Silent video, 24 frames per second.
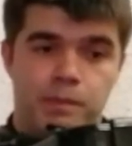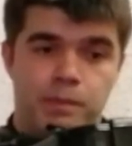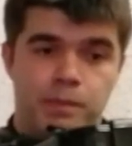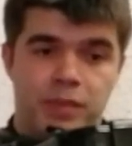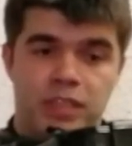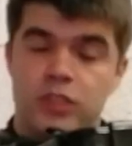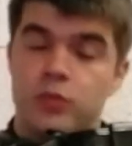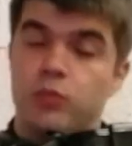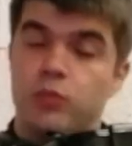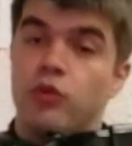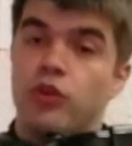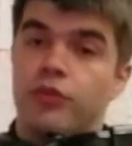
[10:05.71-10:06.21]

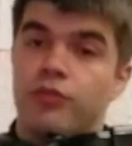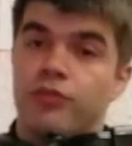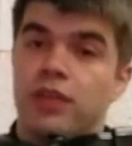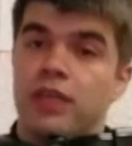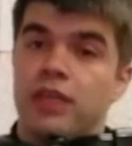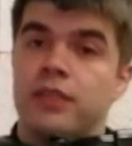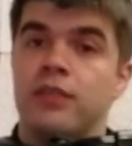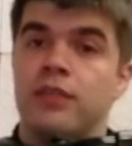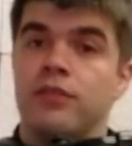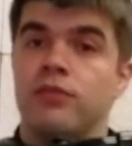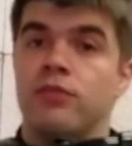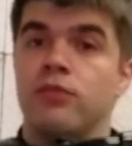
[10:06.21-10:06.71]
it's more
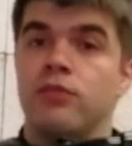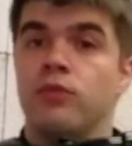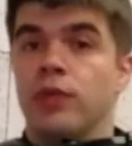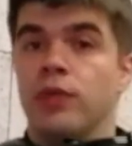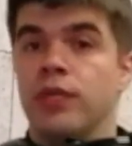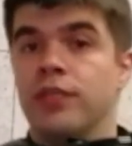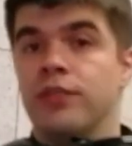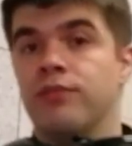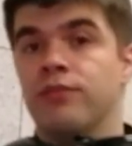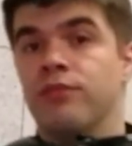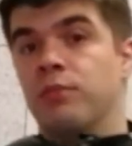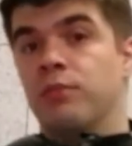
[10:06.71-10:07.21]
effective
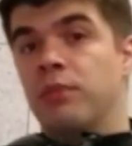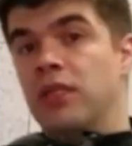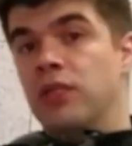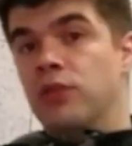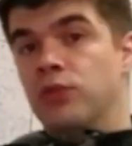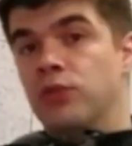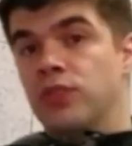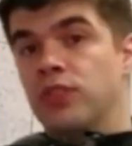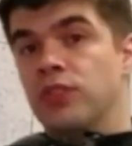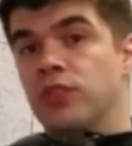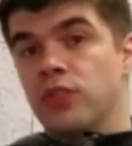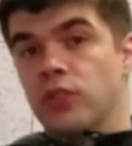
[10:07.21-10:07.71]
when the
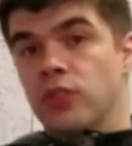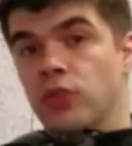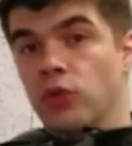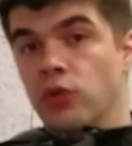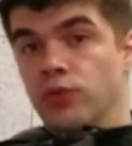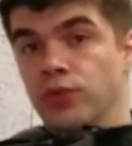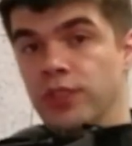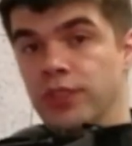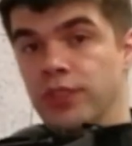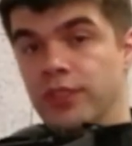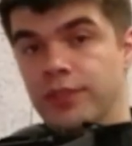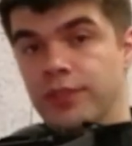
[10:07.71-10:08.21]
bellows is
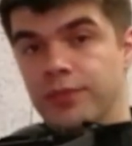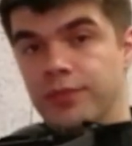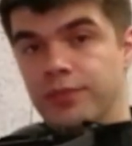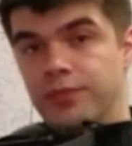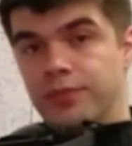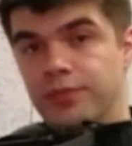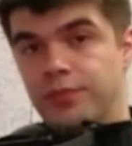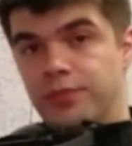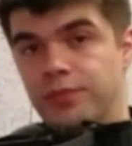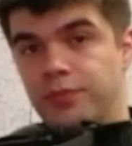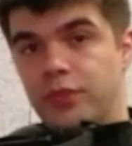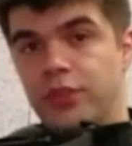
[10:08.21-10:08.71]
closing,
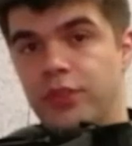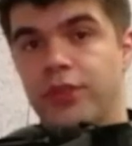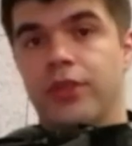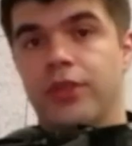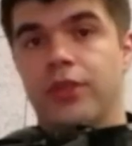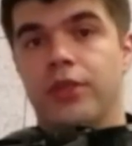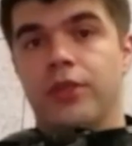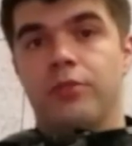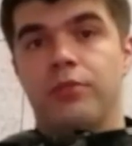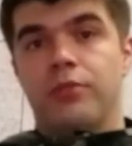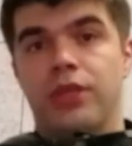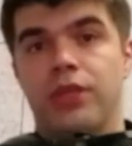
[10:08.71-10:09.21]

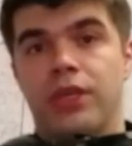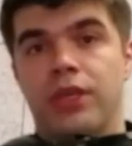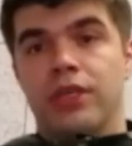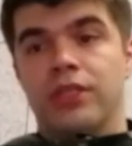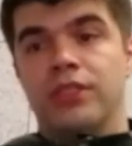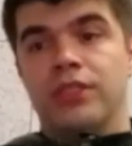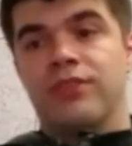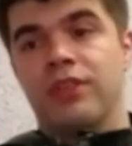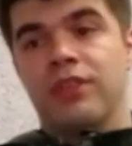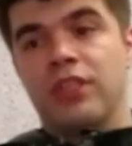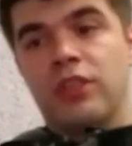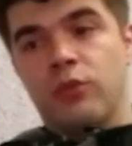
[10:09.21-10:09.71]

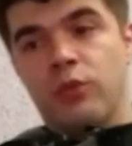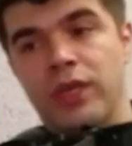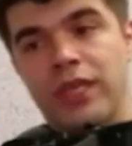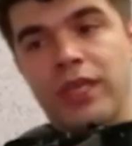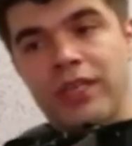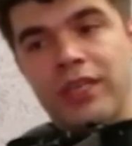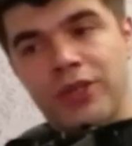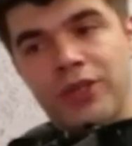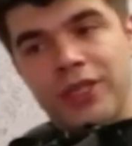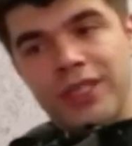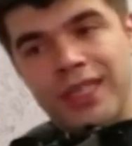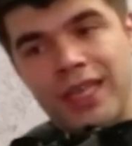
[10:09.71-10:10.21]
because that way
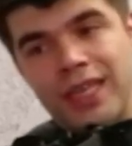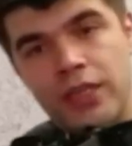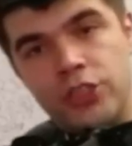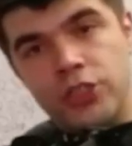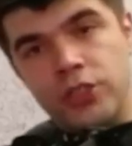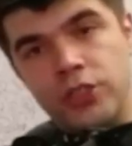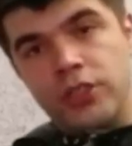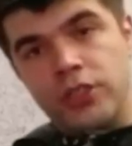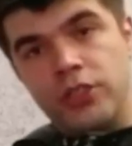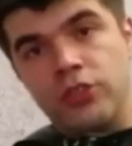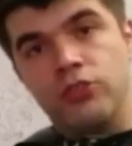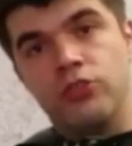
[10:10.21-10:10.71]
you can
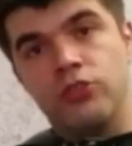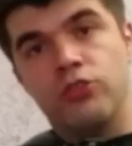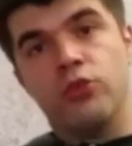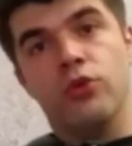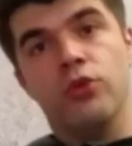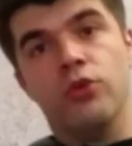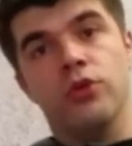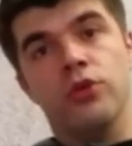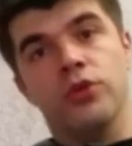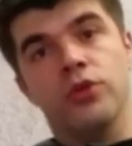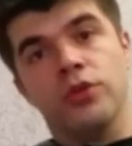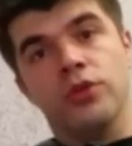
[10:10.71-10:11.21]
actually
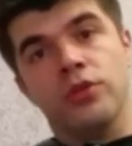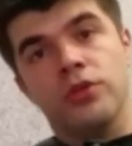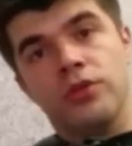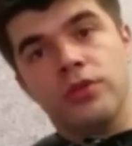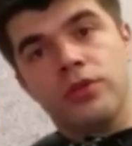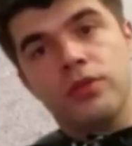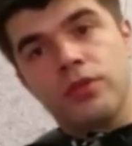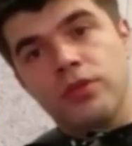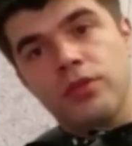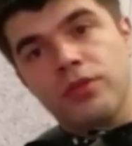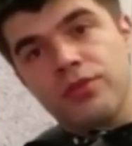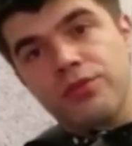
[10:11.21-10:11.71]
control
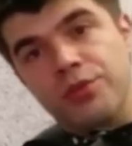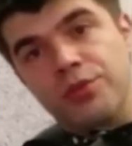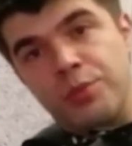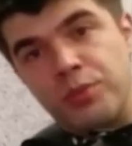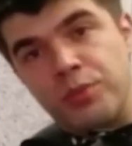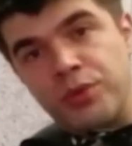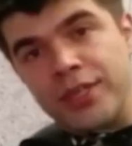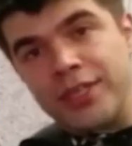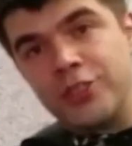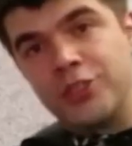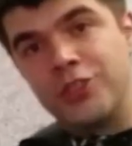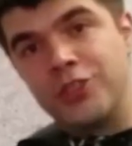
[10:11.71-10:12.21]
the
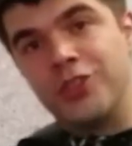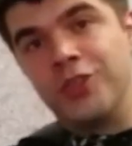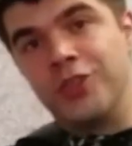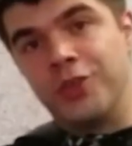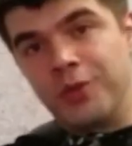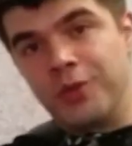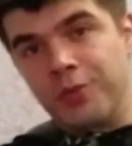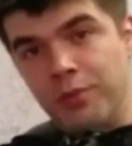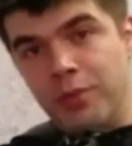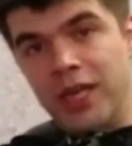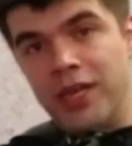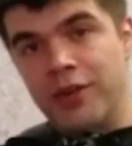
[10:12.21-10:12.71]
pressure
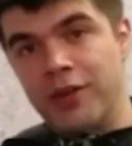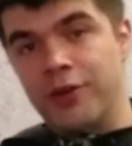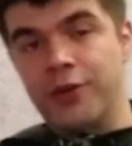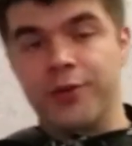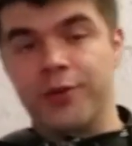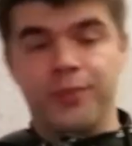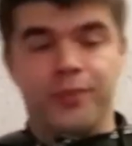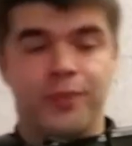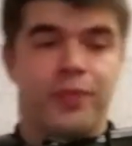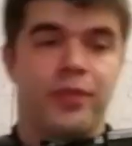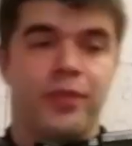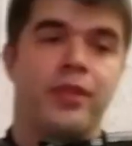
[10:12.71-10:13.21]
better
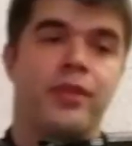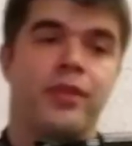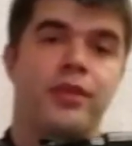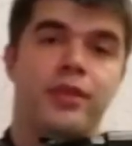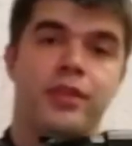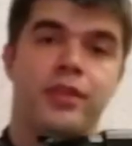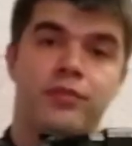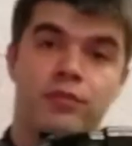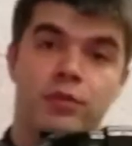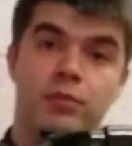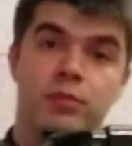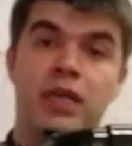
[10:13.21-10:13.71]

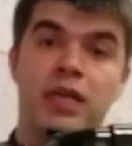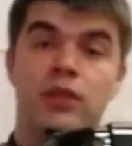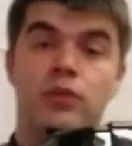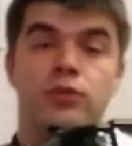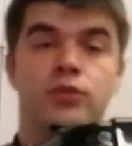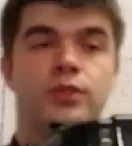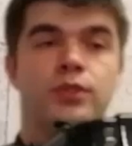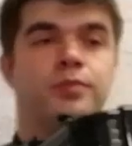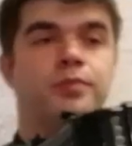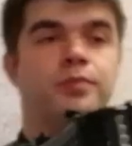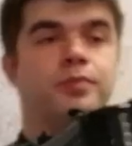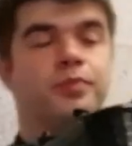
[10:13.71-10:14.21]
in the bellows.